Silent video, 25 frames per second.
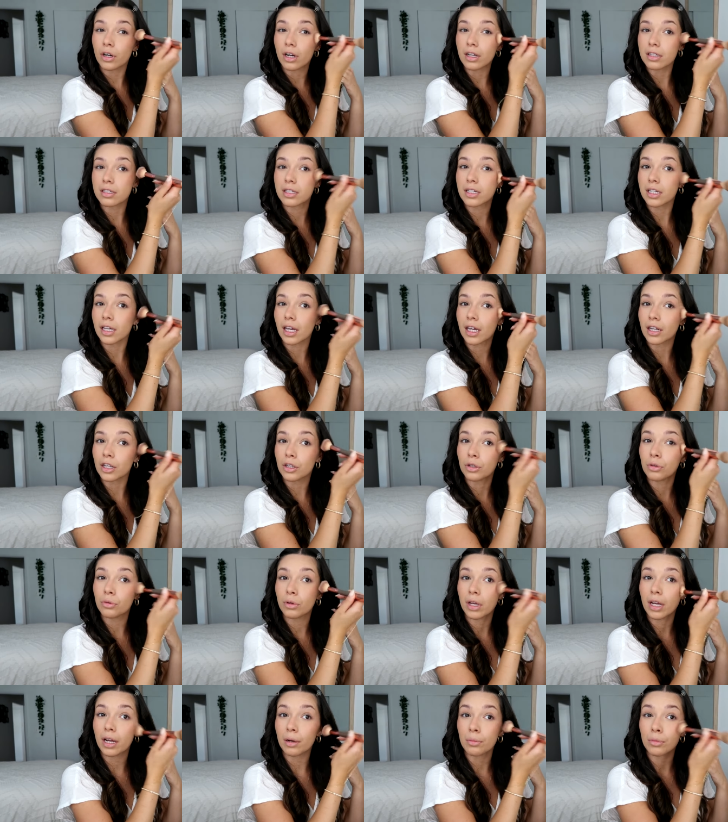us to get a new
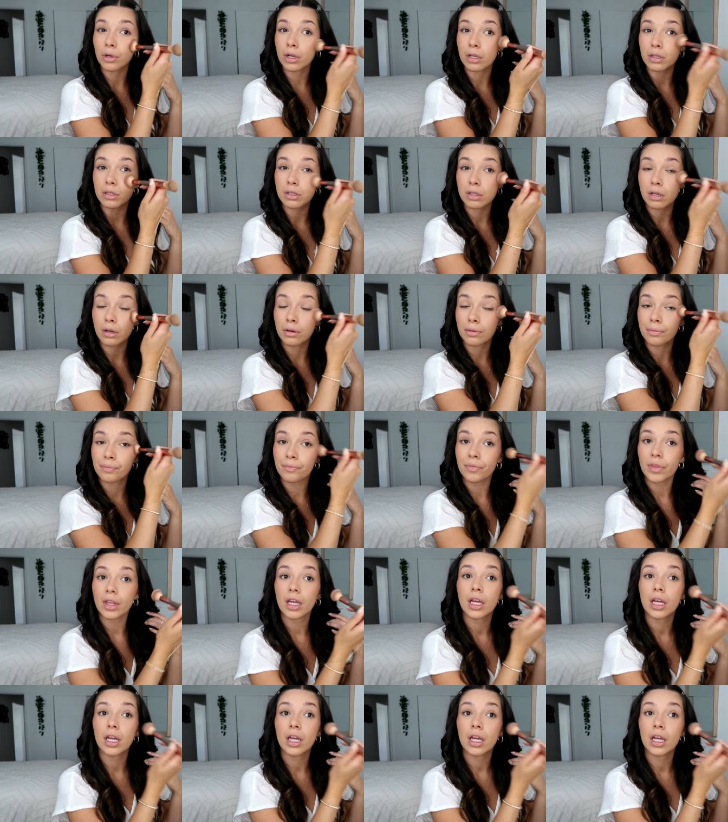camera, so.